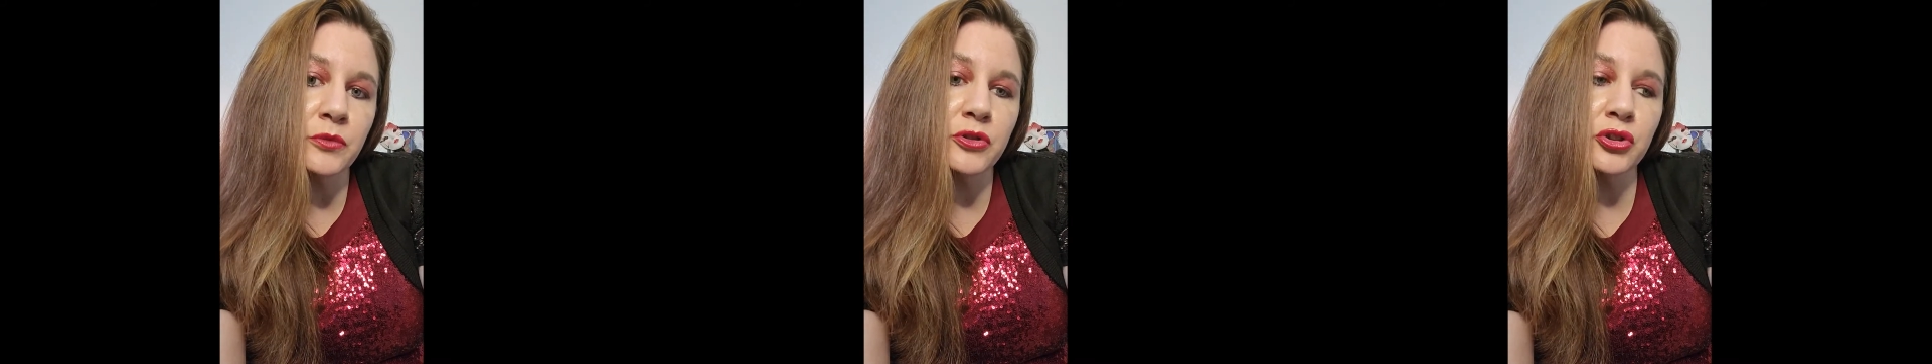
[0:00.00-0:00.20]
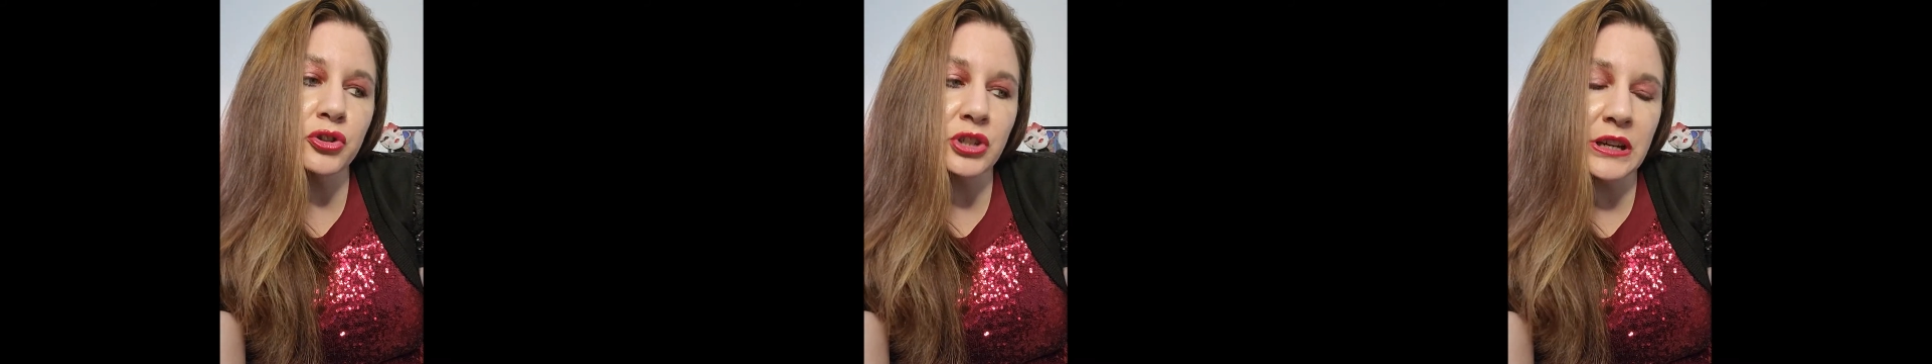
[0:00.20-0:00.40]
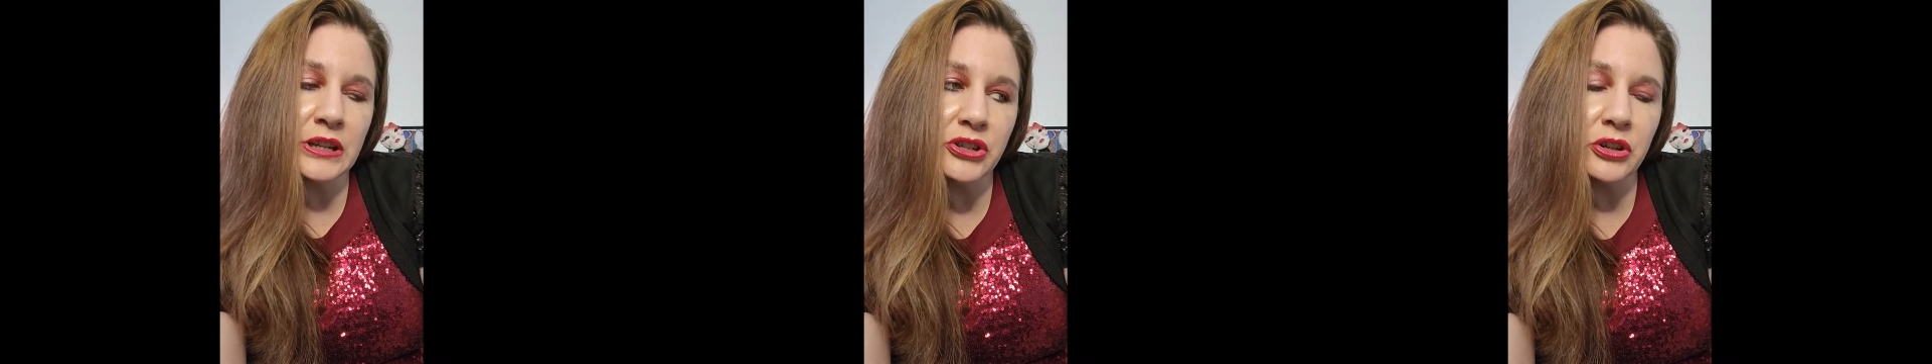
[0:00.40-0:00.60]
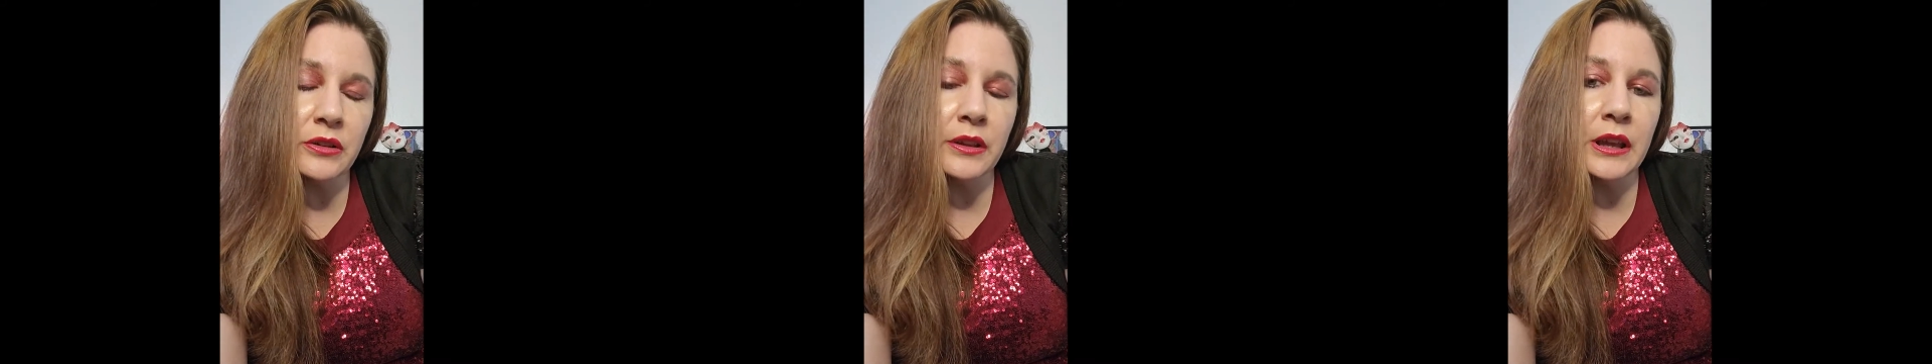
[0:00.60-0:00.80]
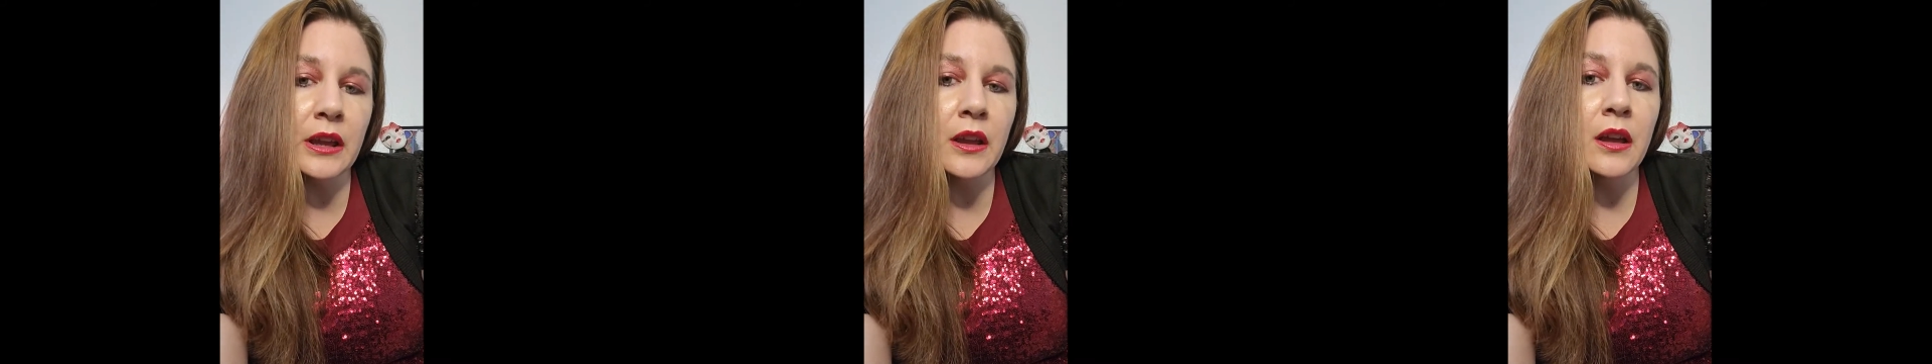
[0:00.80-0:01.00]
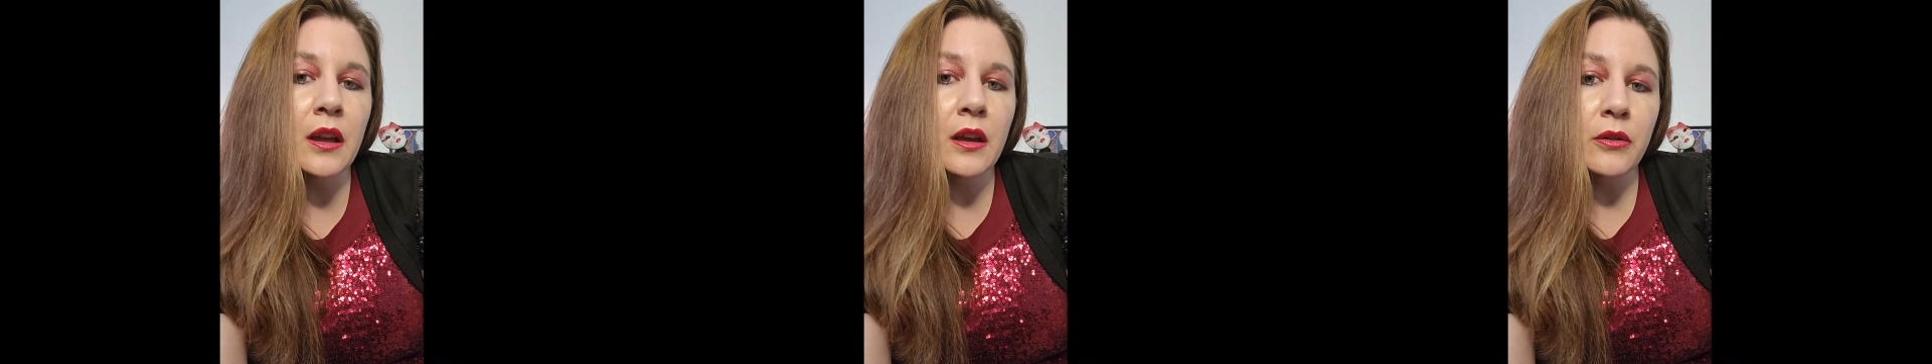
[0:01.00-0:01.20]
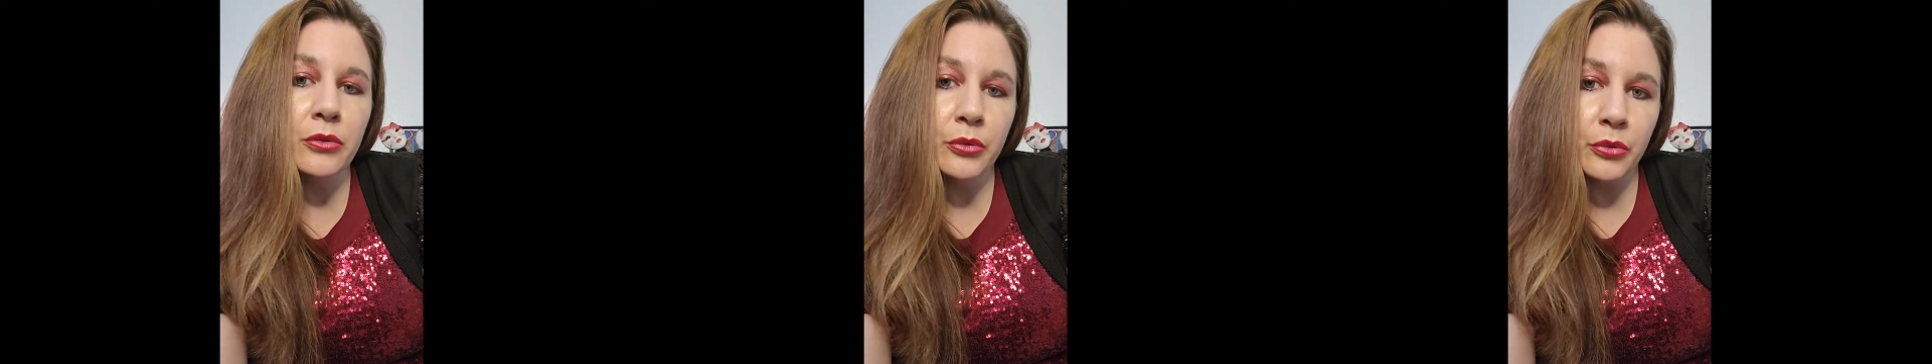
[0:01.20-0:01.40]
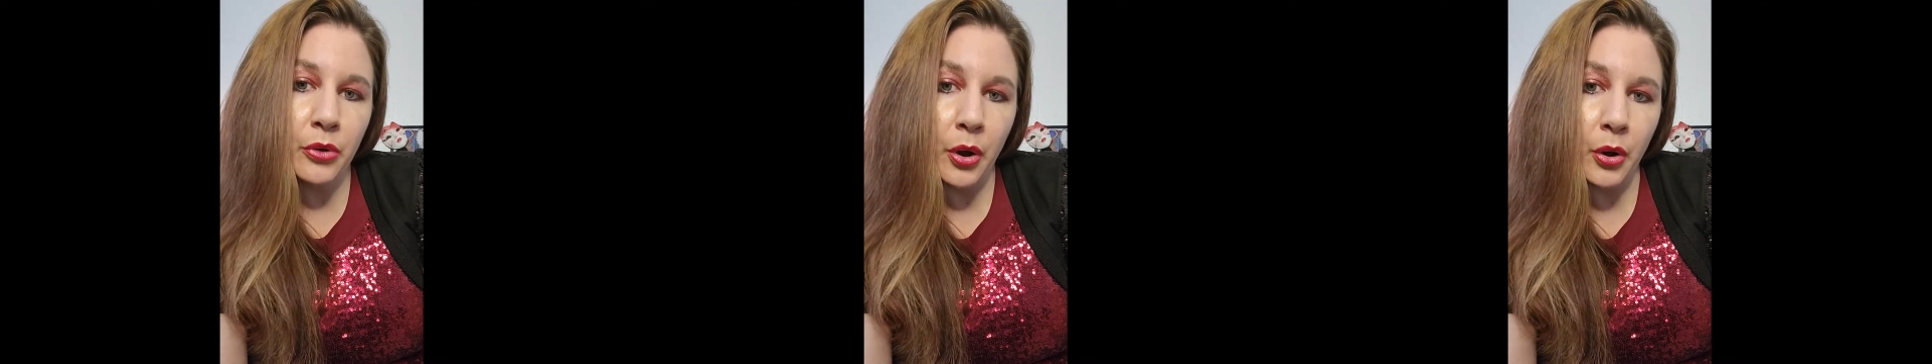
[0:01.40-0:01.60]
strategically
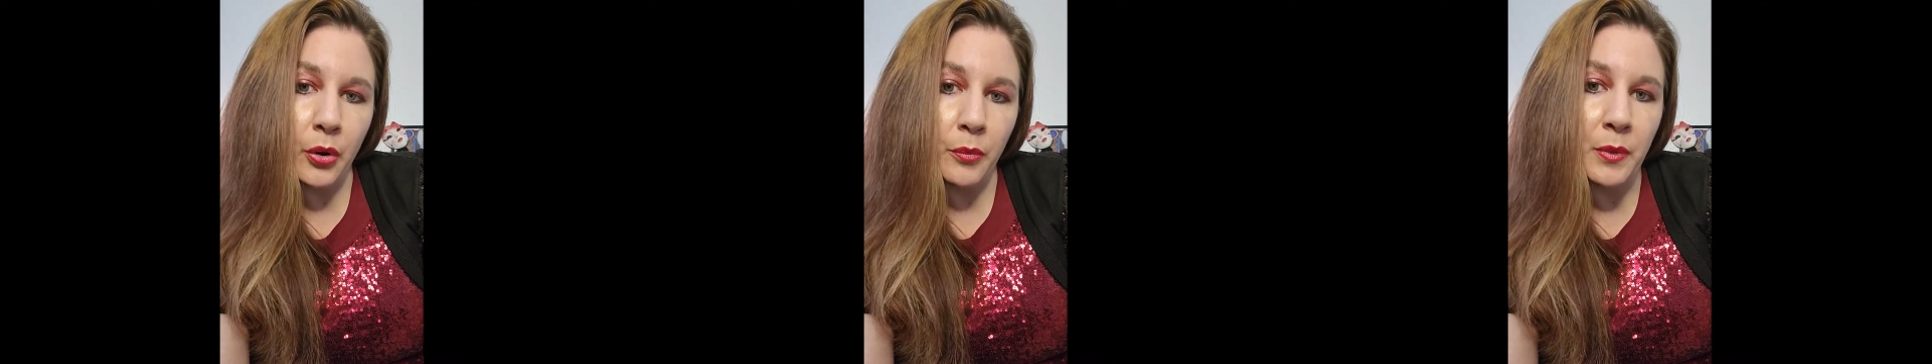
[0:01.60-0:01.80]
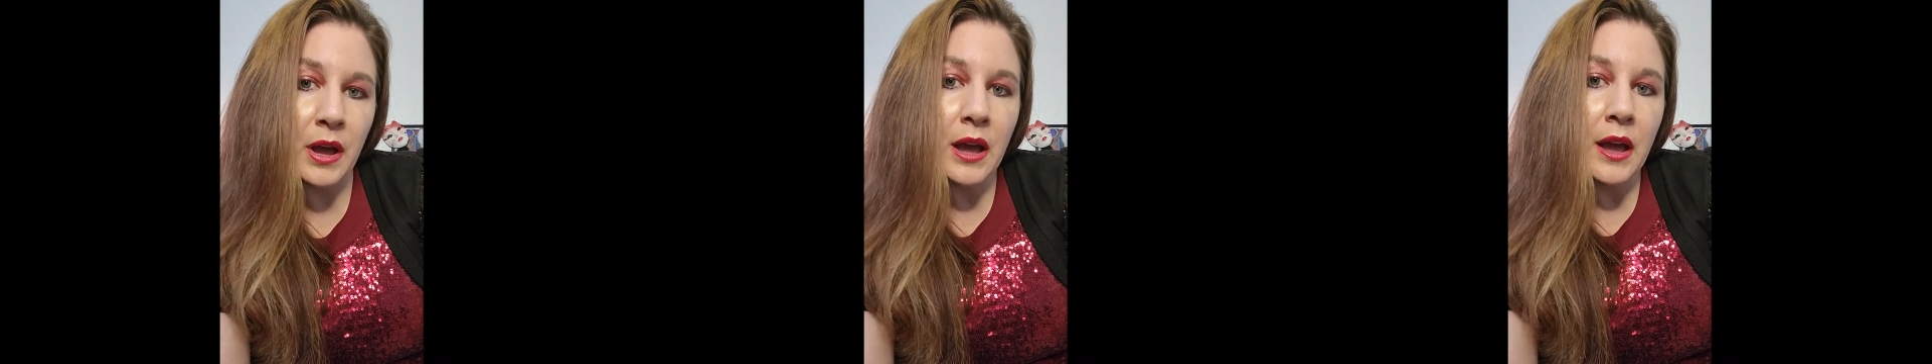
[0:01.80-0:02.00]
through the home,